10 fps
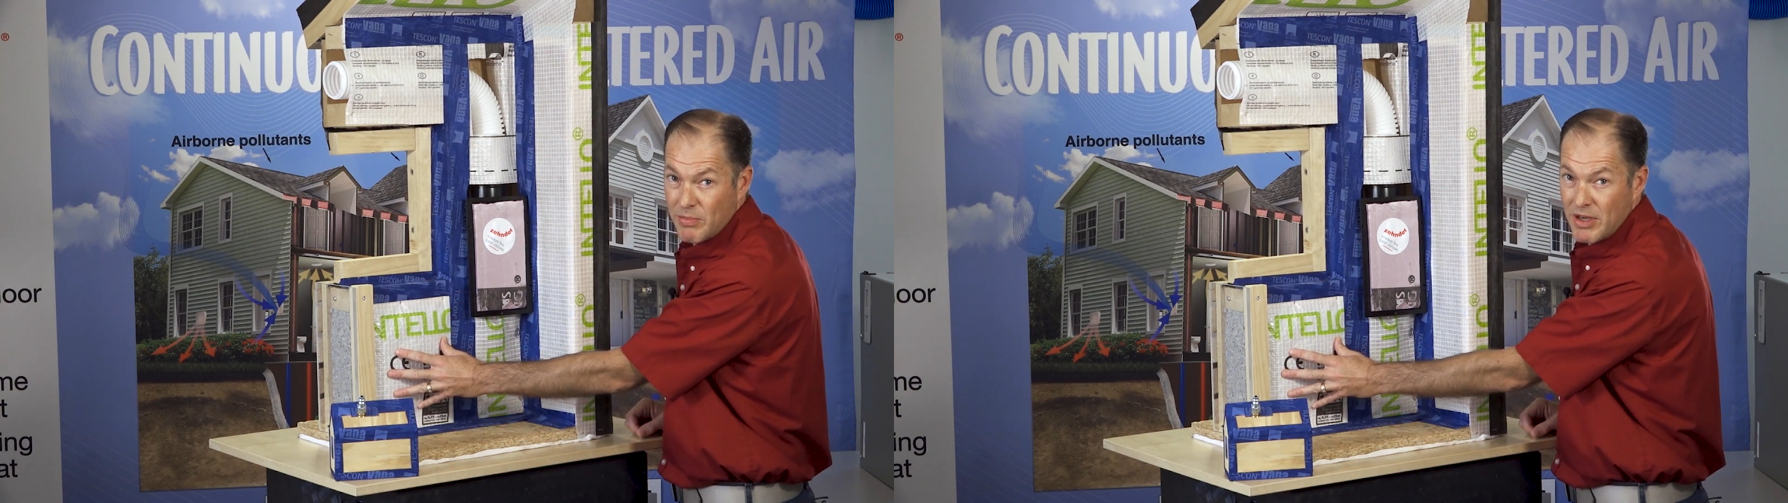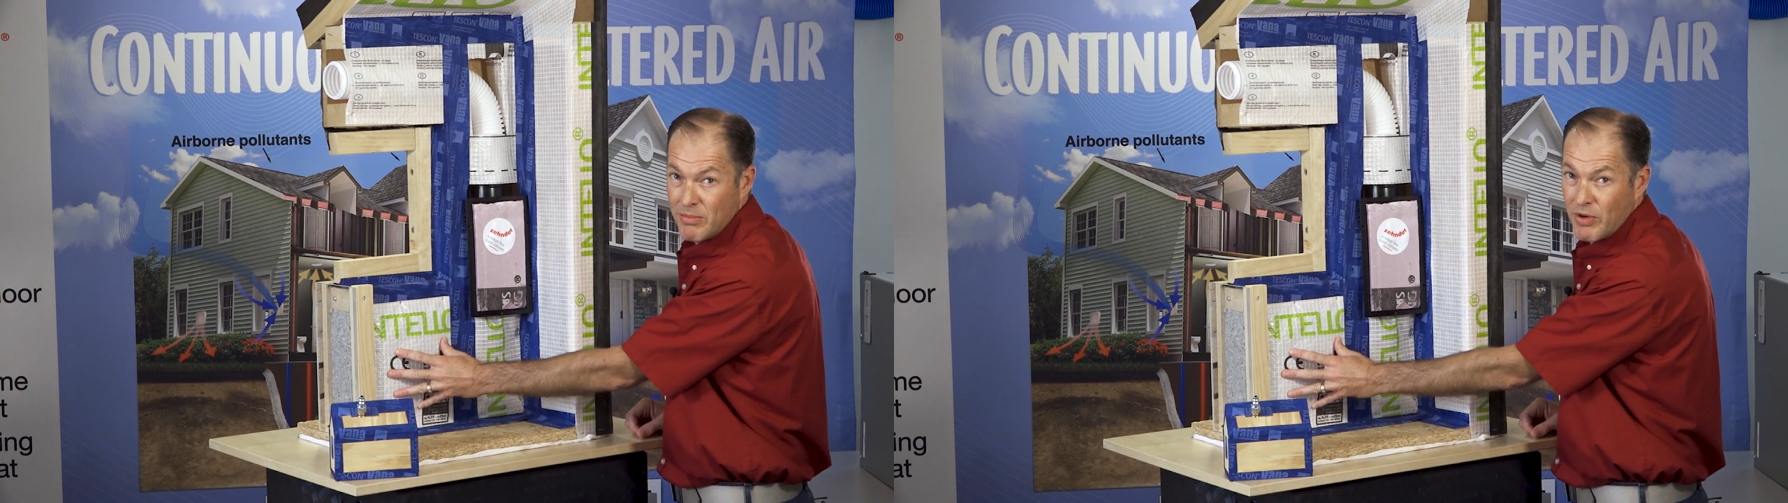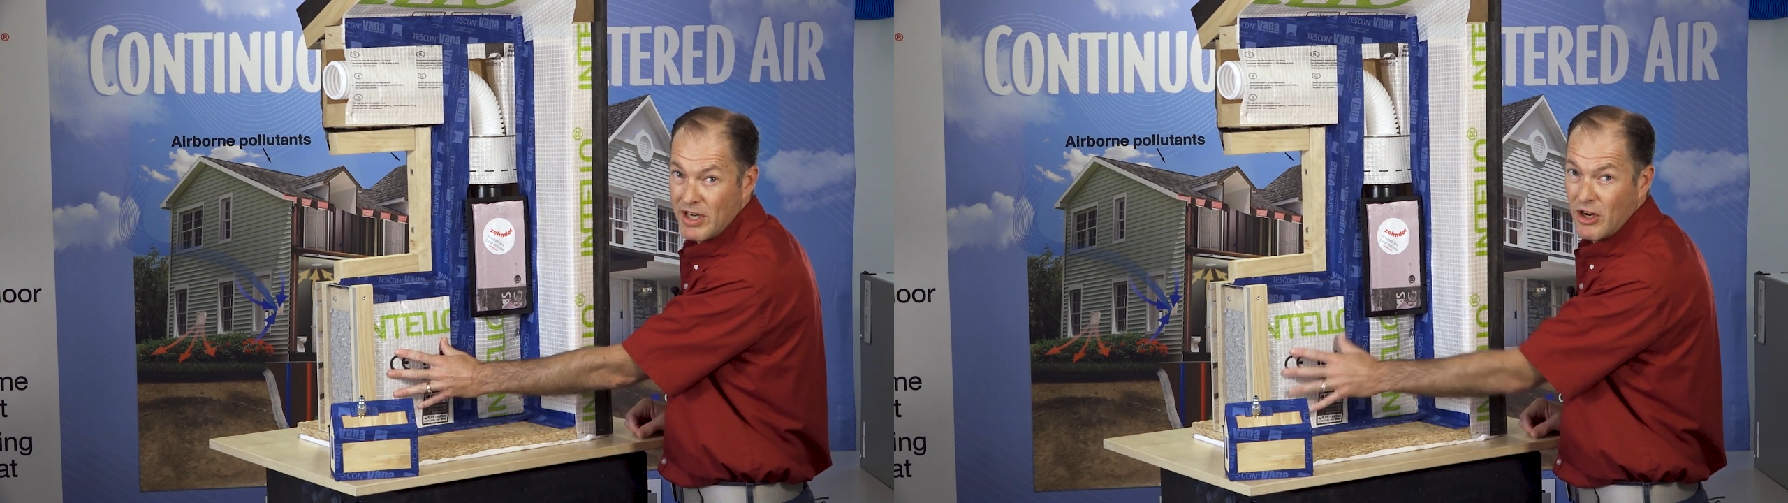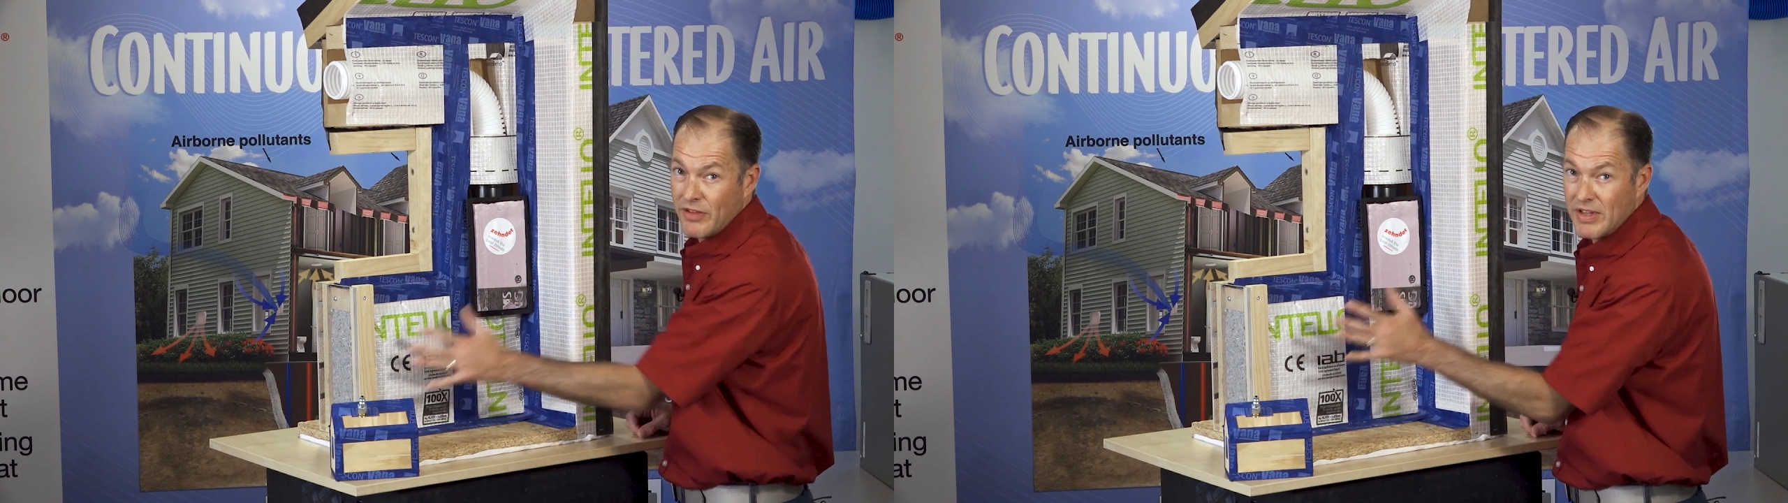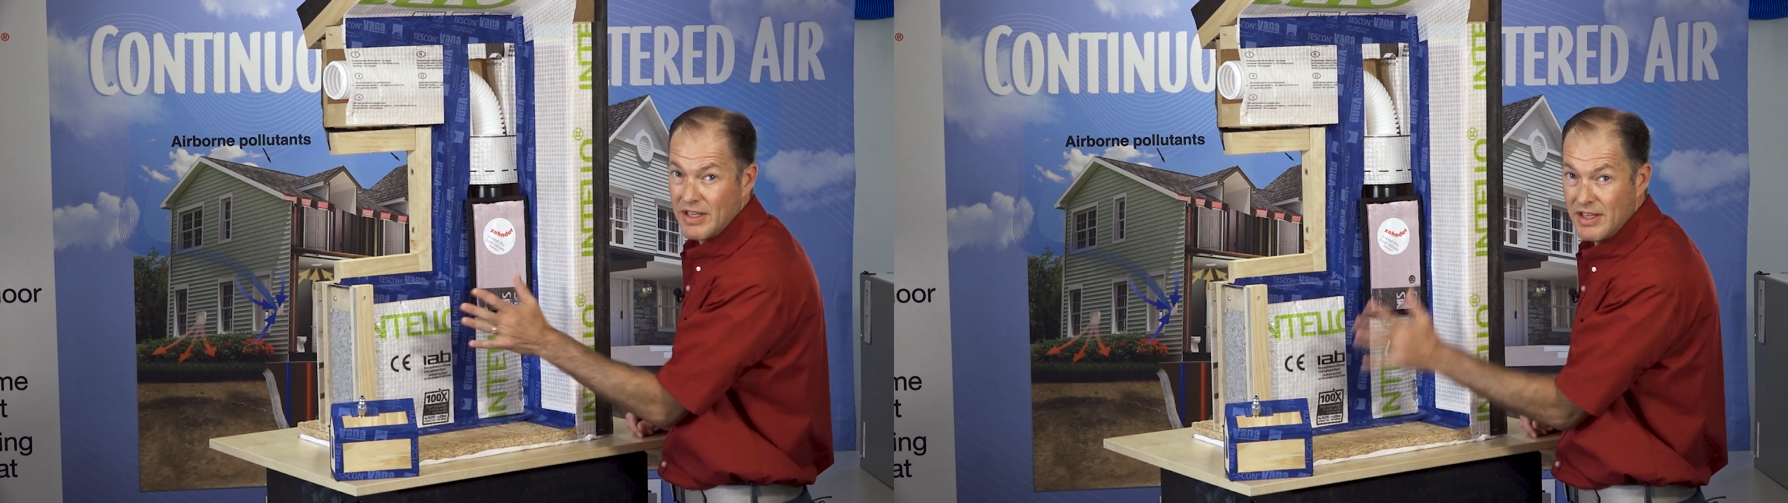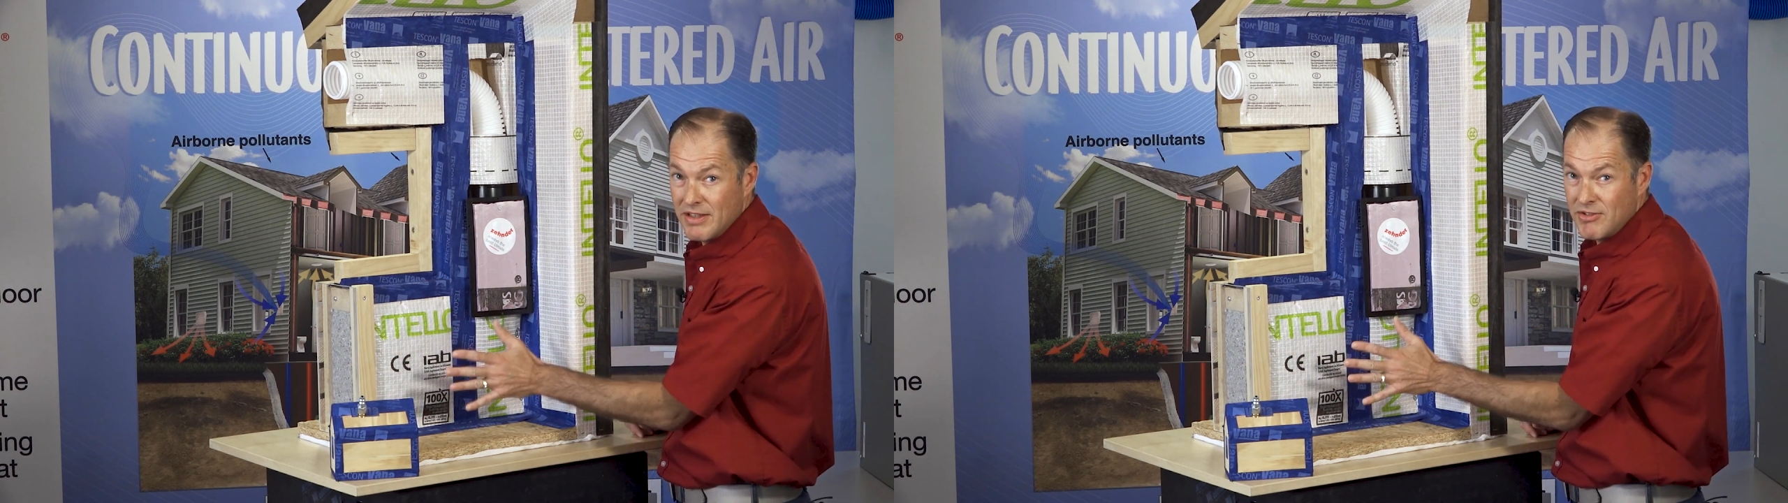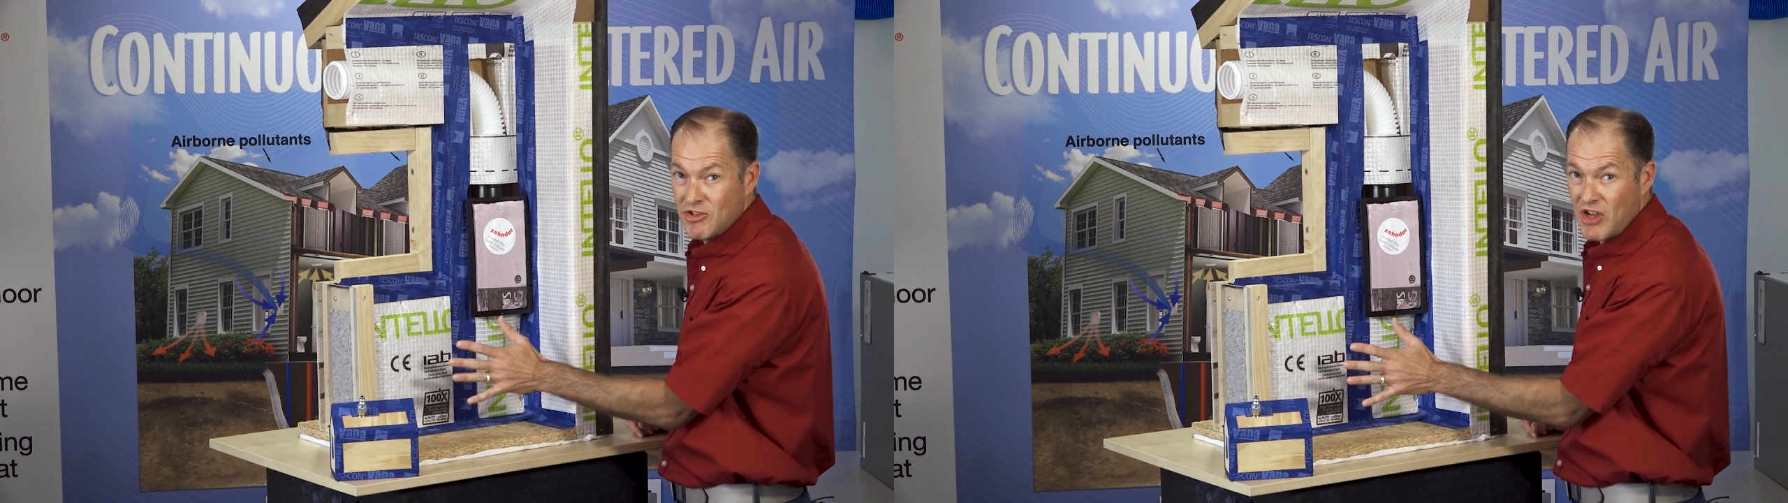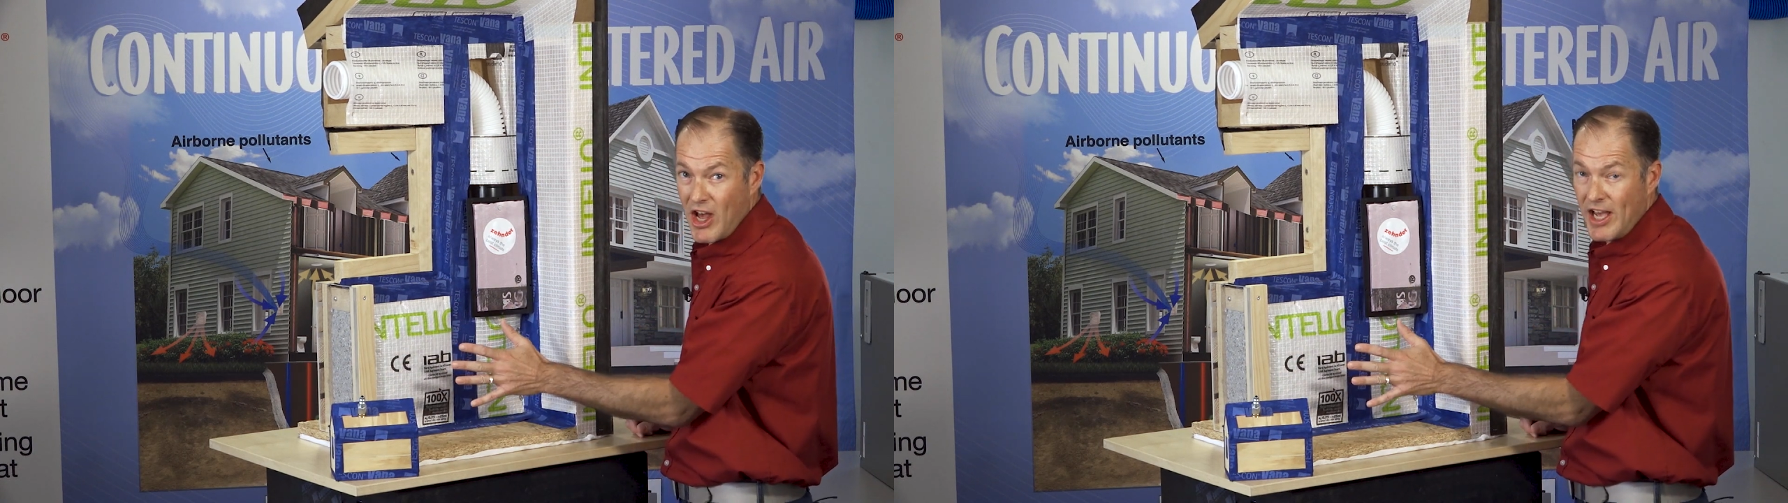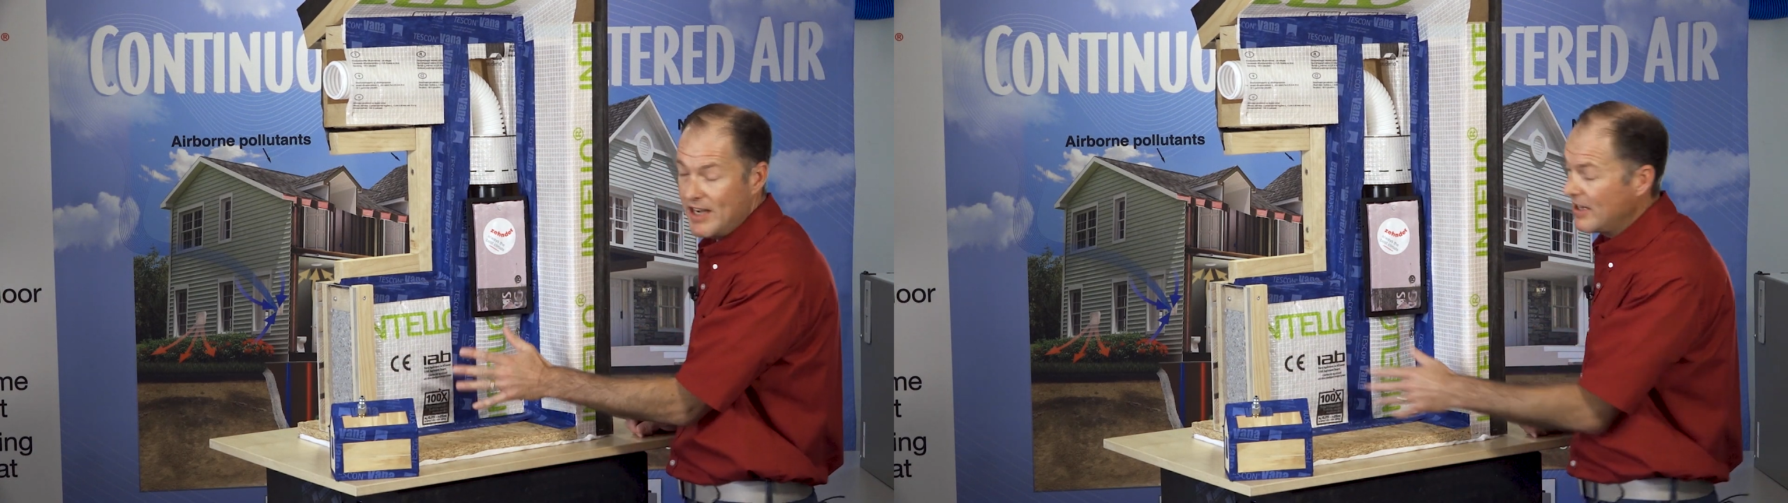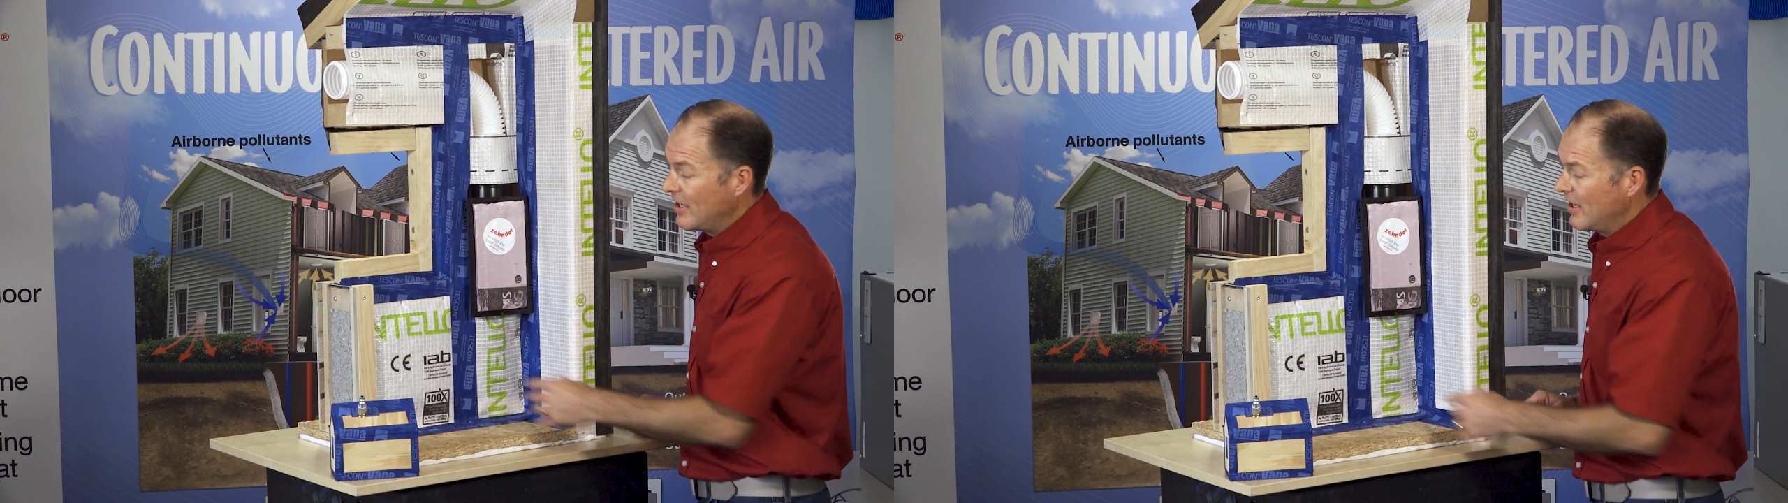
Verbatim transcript: membrane on the inside